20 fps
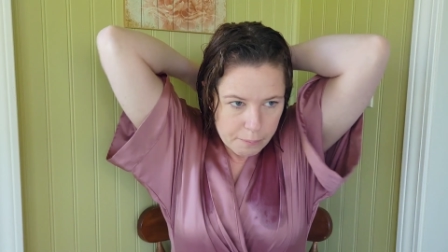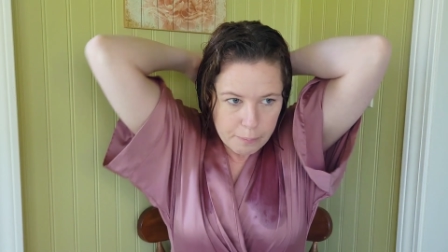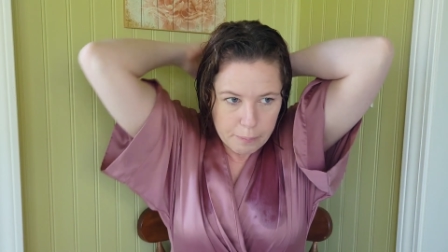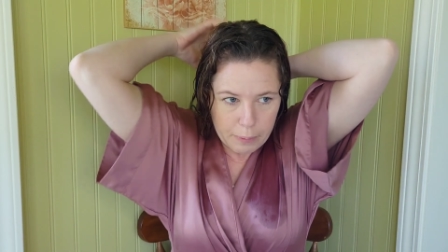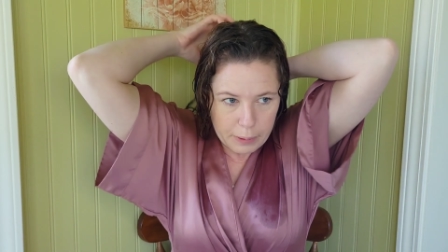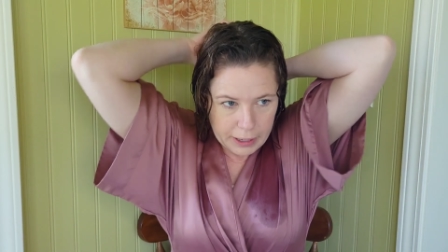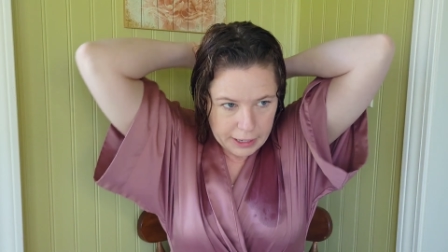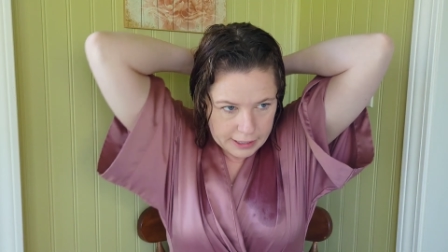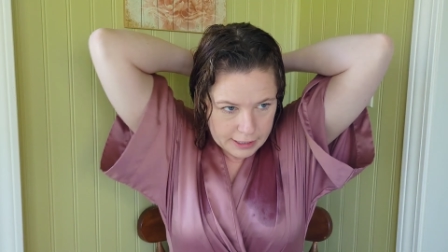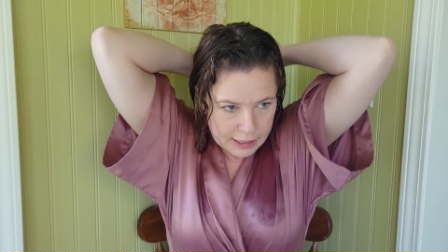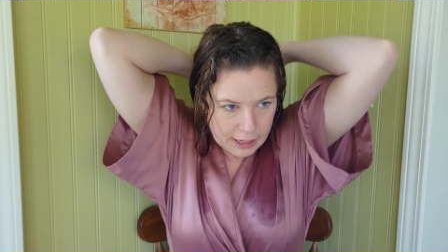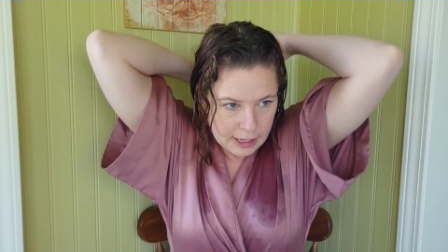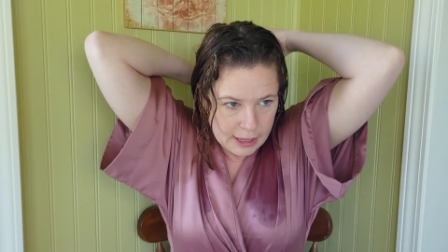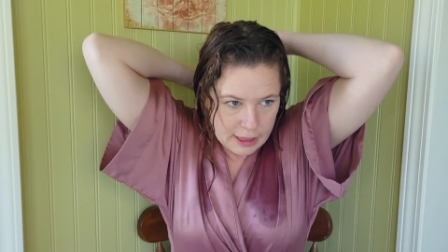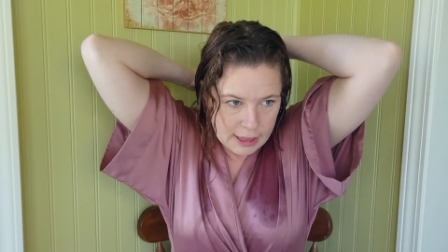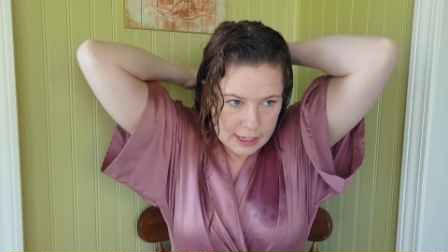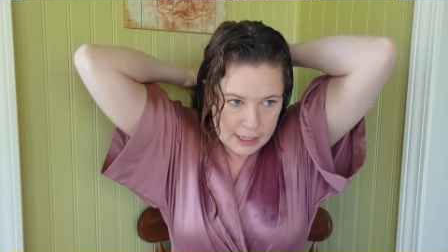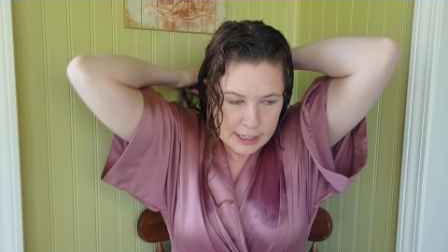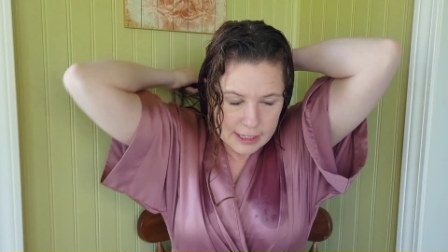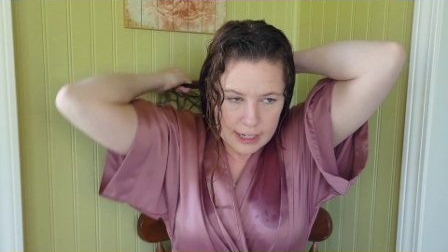But
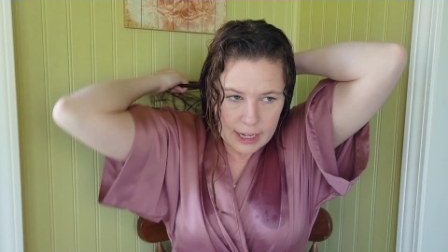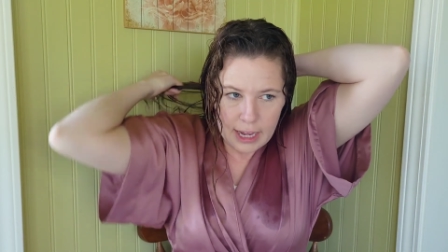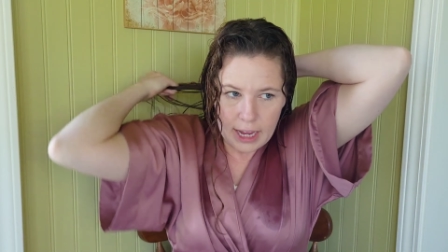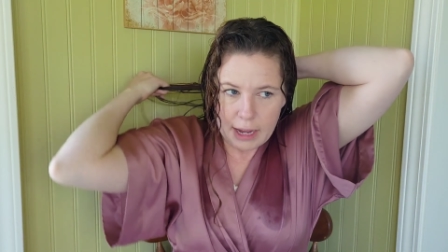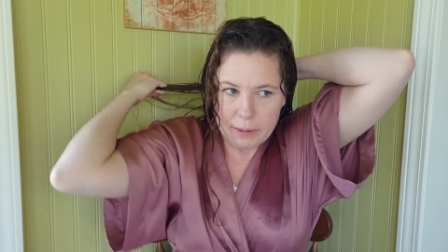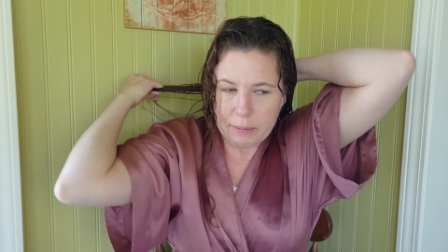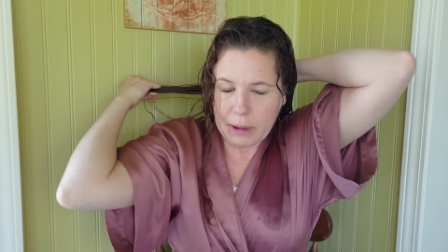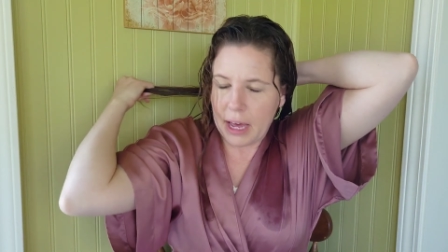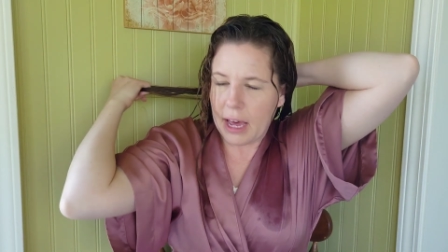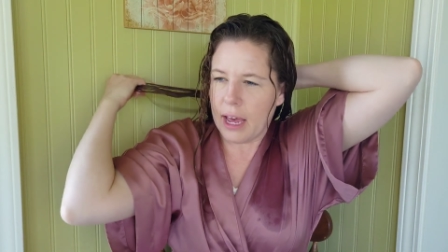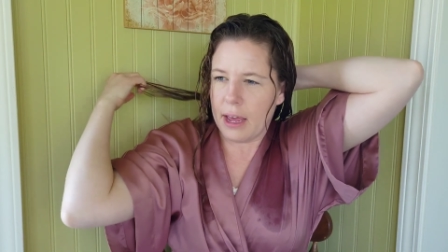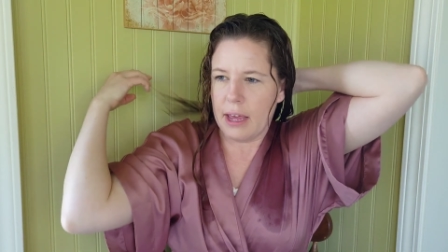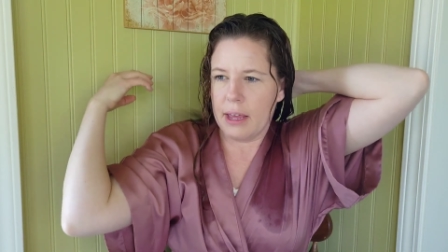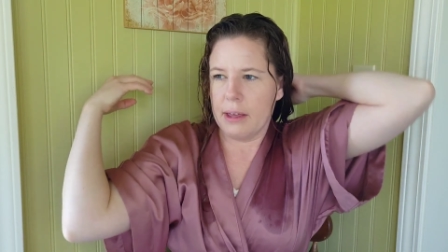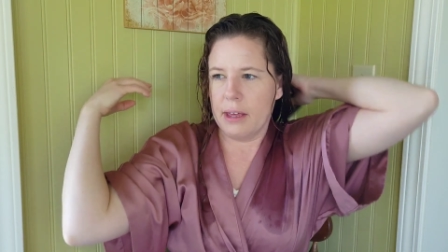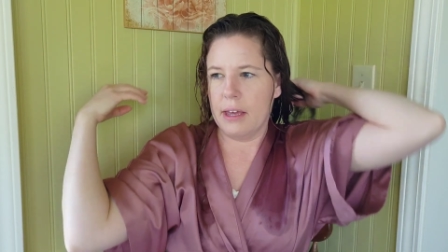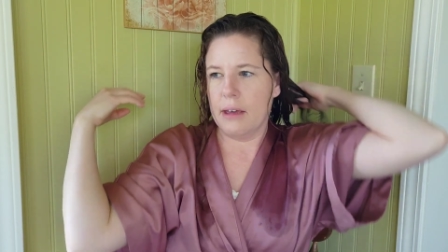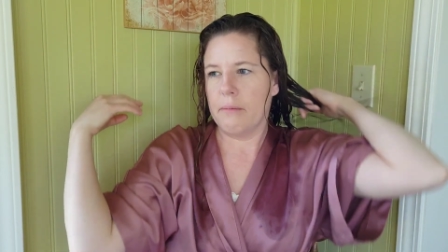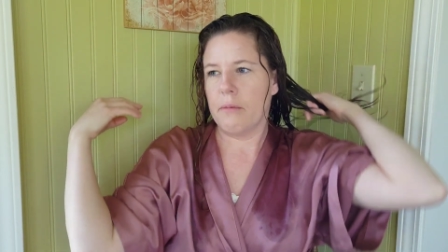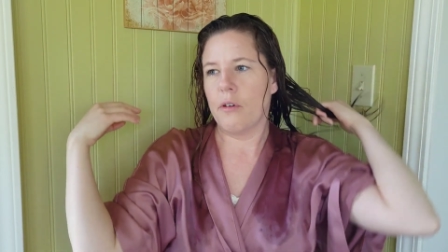this time
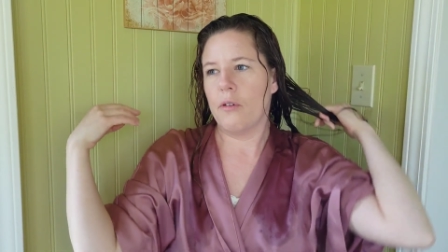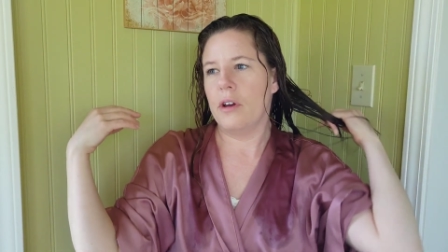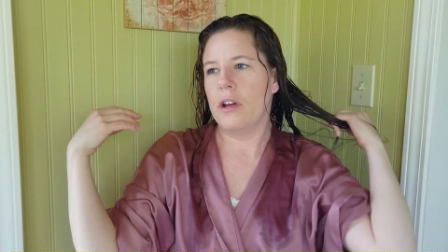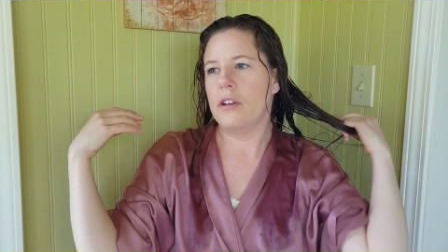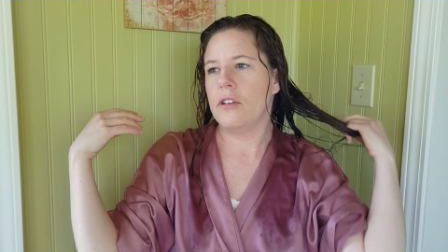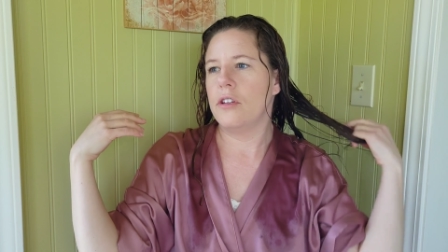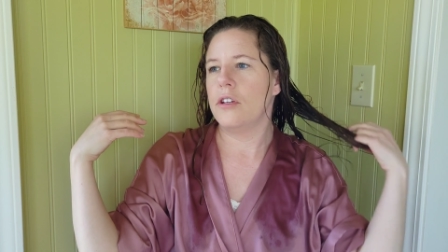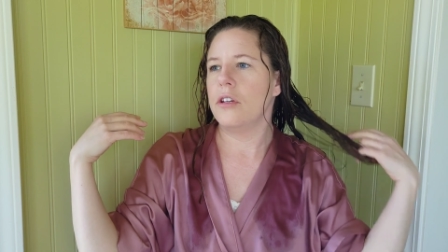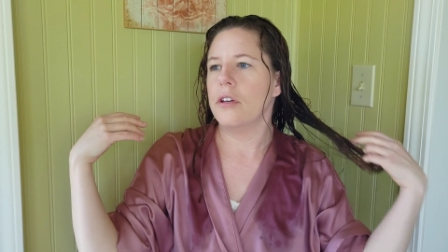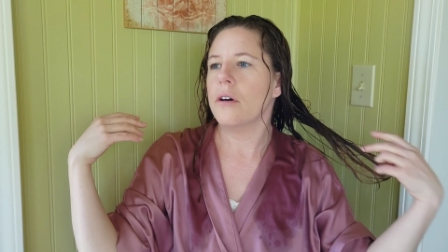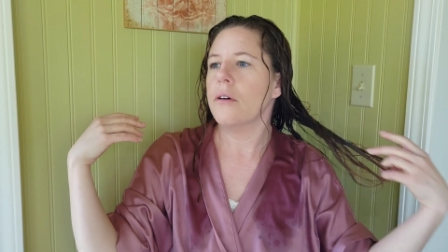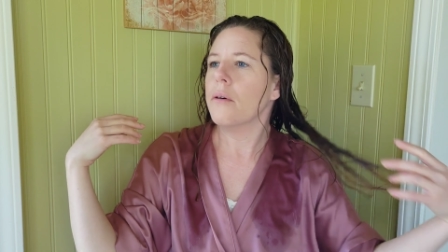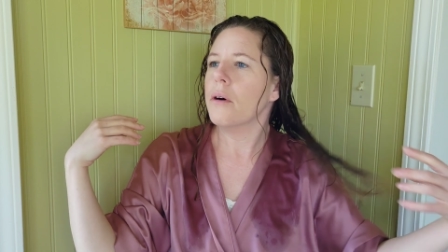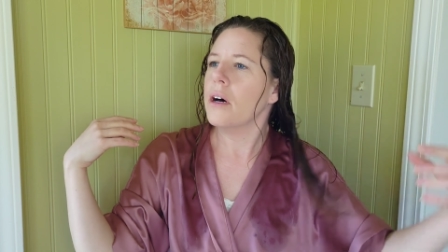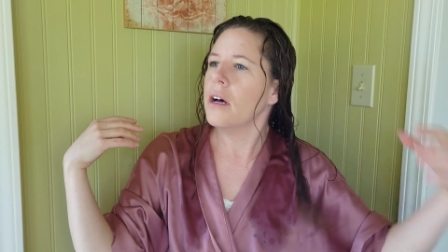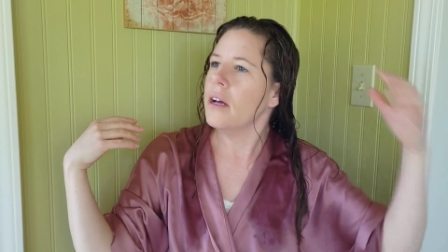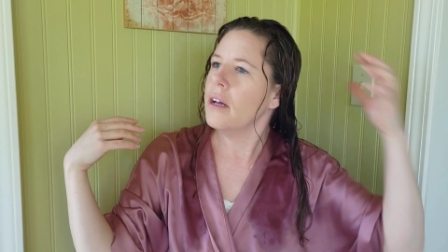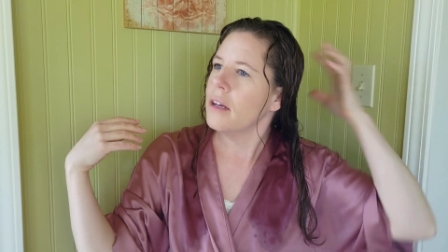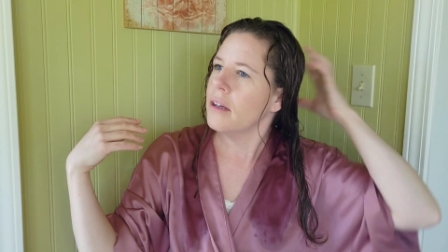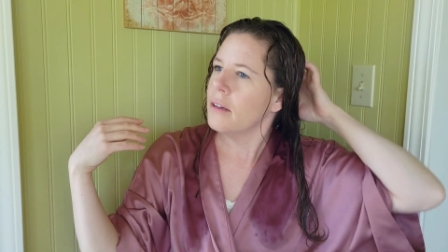I am going to,